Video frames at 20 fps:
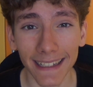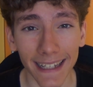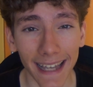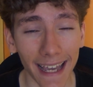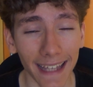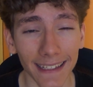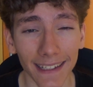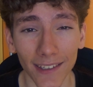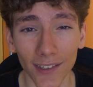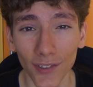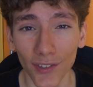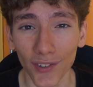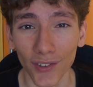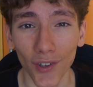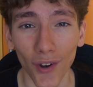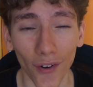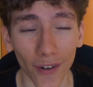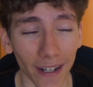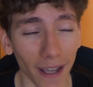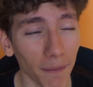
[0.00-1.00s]
and the
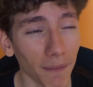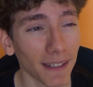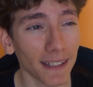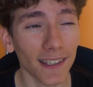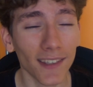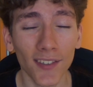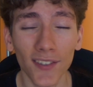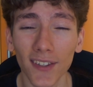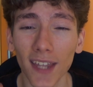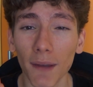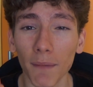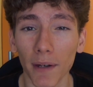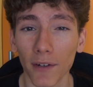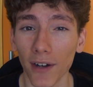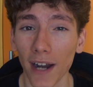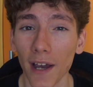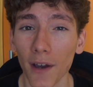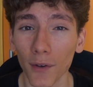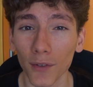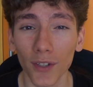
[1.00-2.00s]
story. I mean, this time
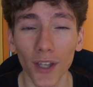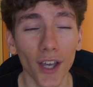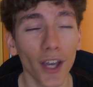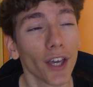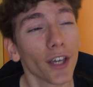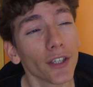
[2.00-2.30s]
around,